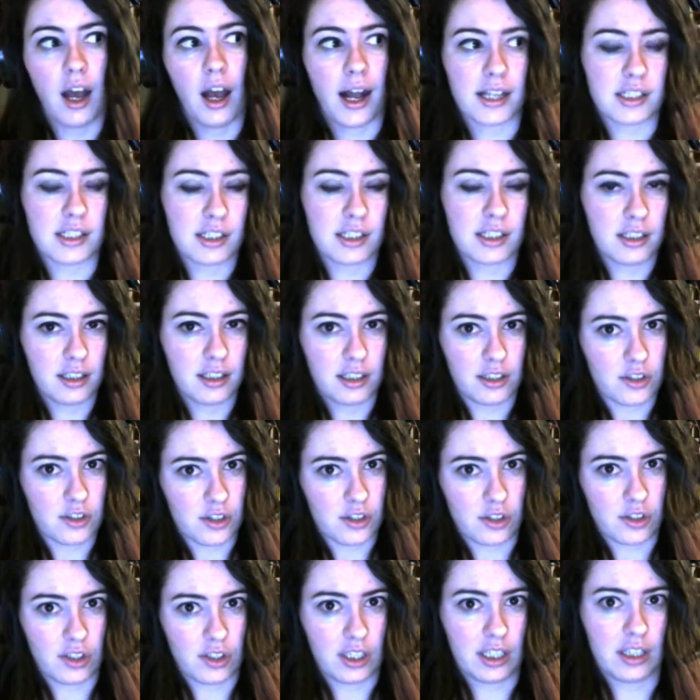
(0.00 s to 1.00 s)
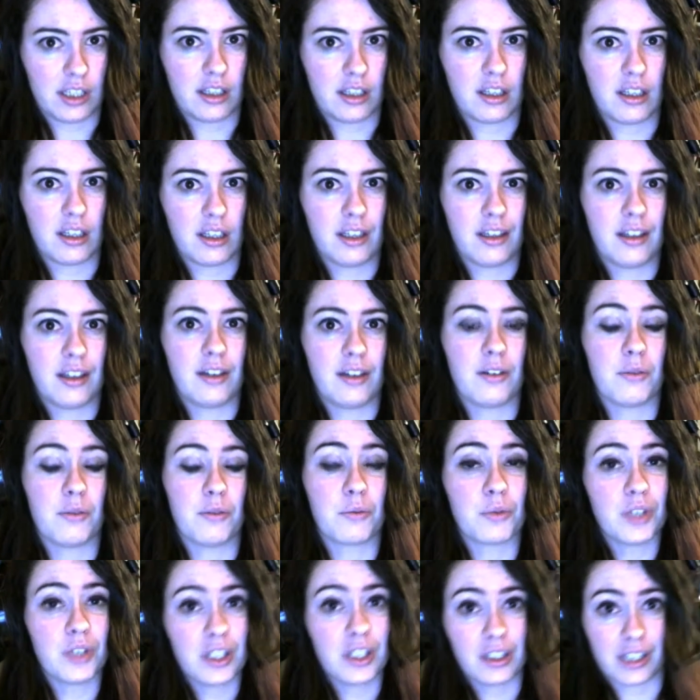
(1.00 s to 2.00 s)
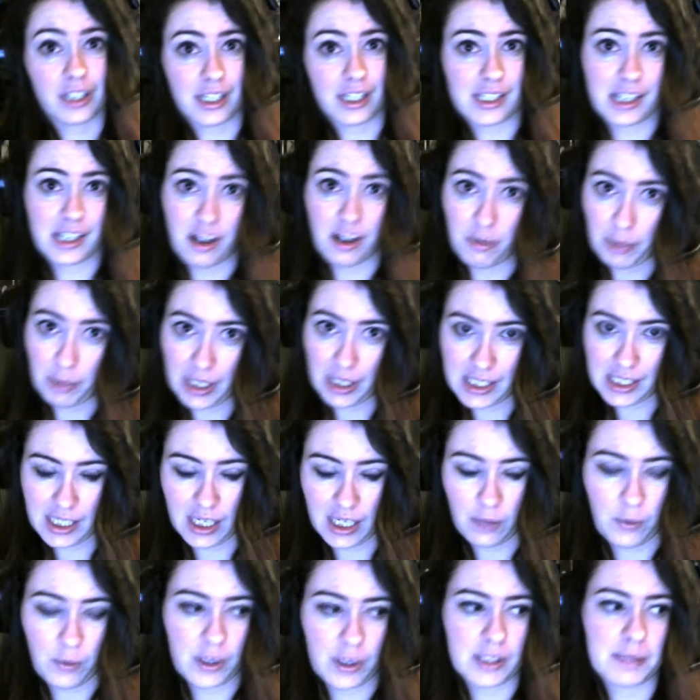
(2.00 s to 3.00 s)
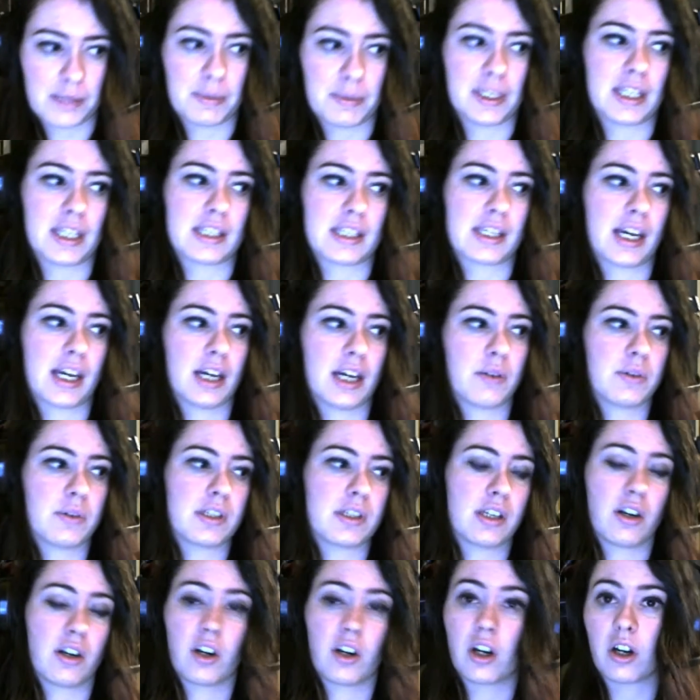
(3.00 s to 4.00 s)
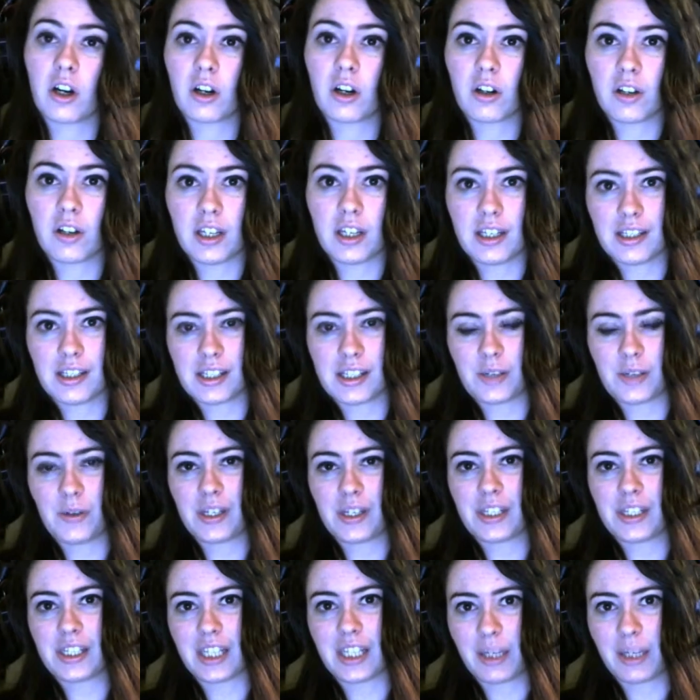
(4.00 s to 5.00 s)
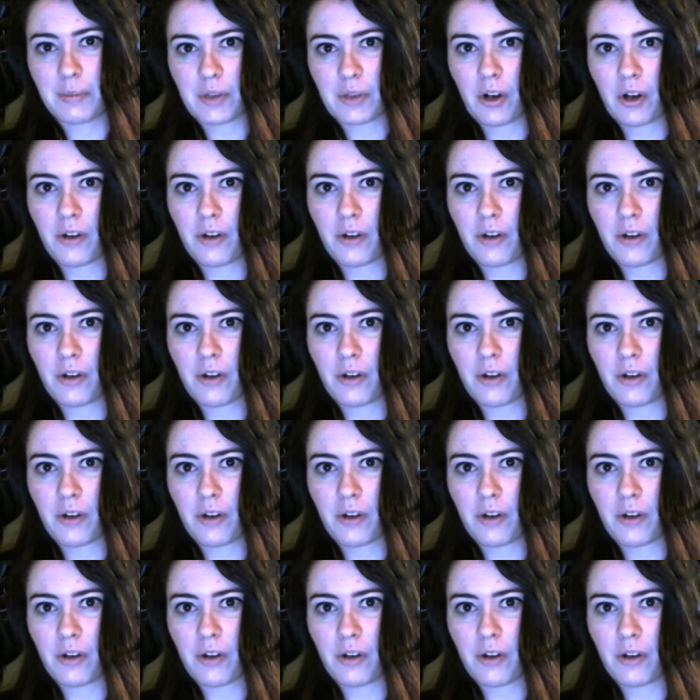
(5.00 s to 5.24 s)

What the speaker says: I didn't initially realize how amazing it was because I was in a hurry, and so I skipped